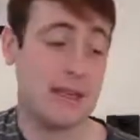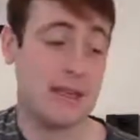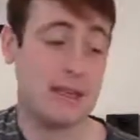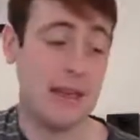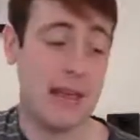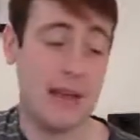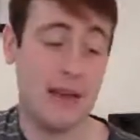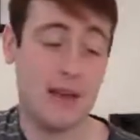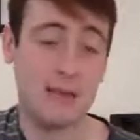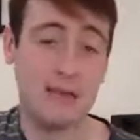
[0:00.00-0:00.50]

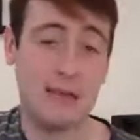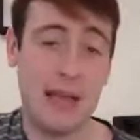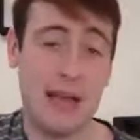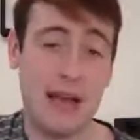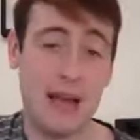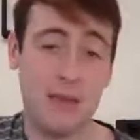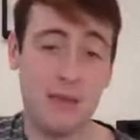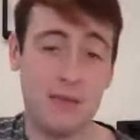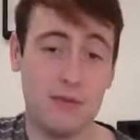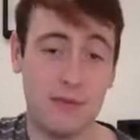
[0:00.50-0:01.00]
Down,
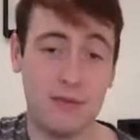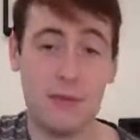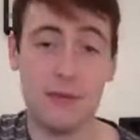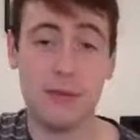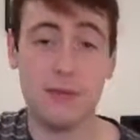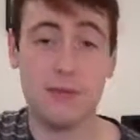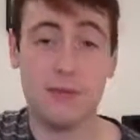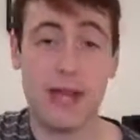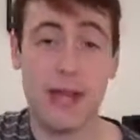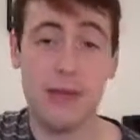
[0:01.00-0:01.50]
down,
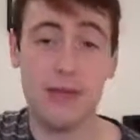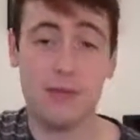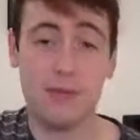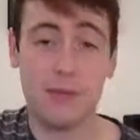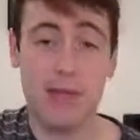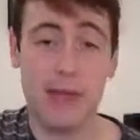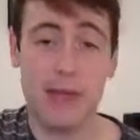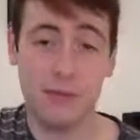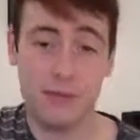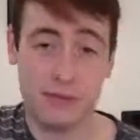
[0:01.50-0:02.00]
up, down,
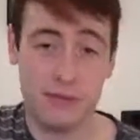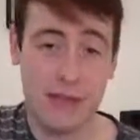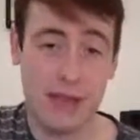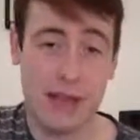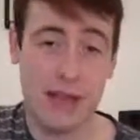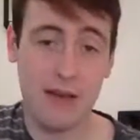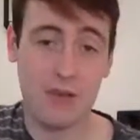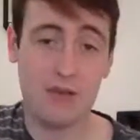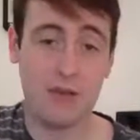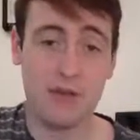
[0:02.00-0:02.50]
down,
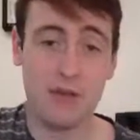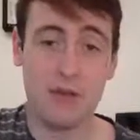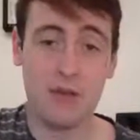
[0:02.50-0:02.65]
down,